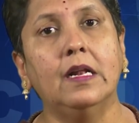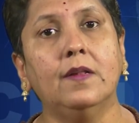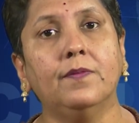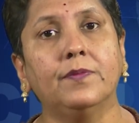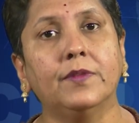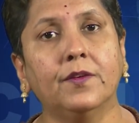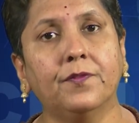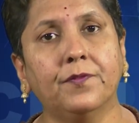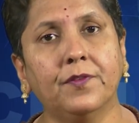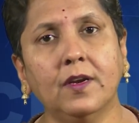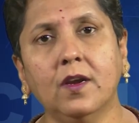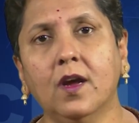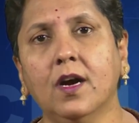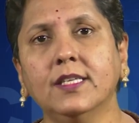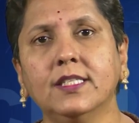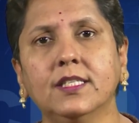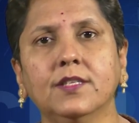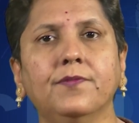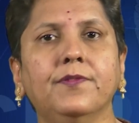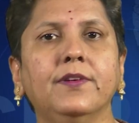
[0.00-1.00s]
The
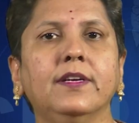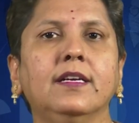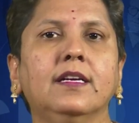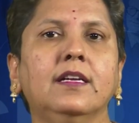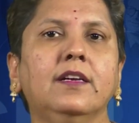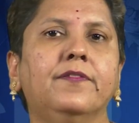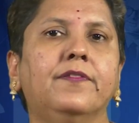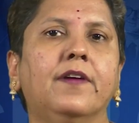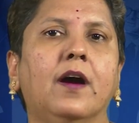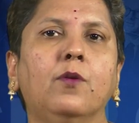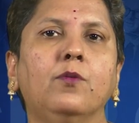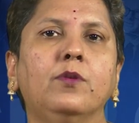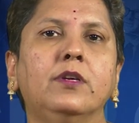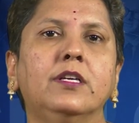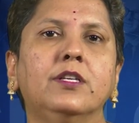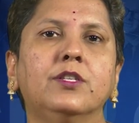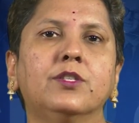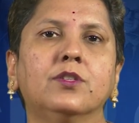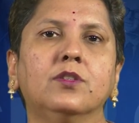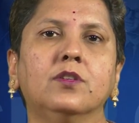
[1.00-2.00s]
philosophical
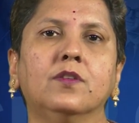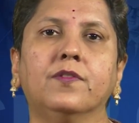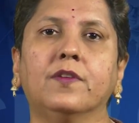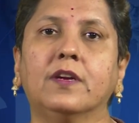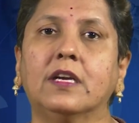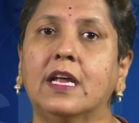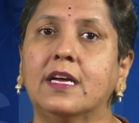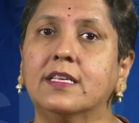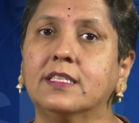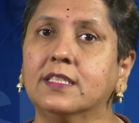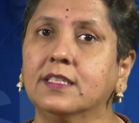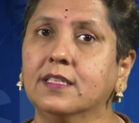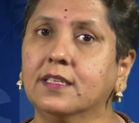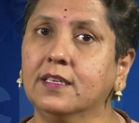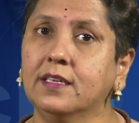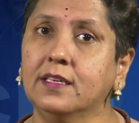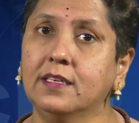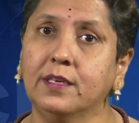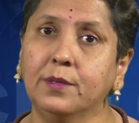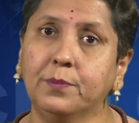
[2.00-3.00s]
foundation of
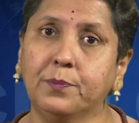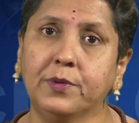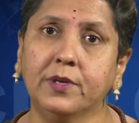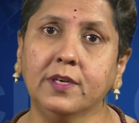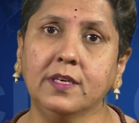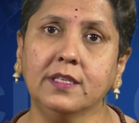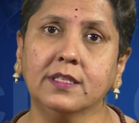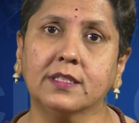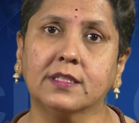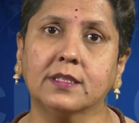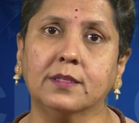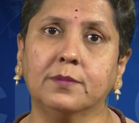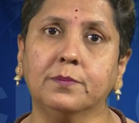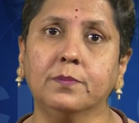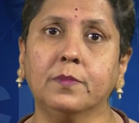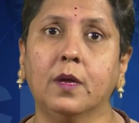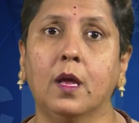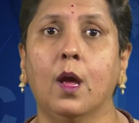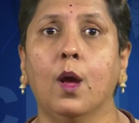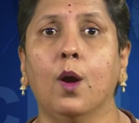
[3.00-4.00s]
classical
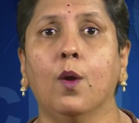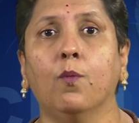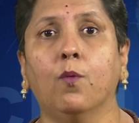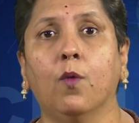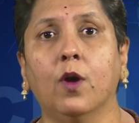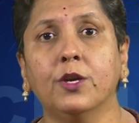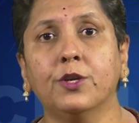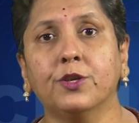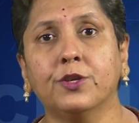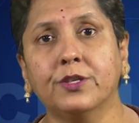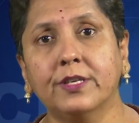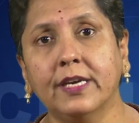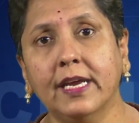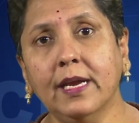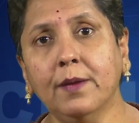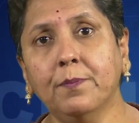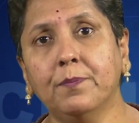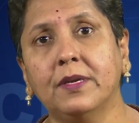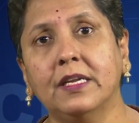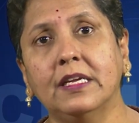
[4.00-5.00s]
liberalism was
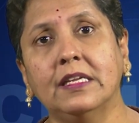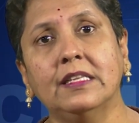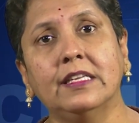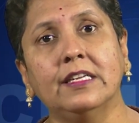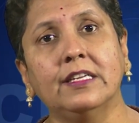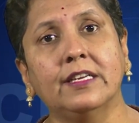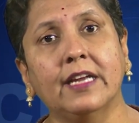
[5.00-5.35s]
shaped in the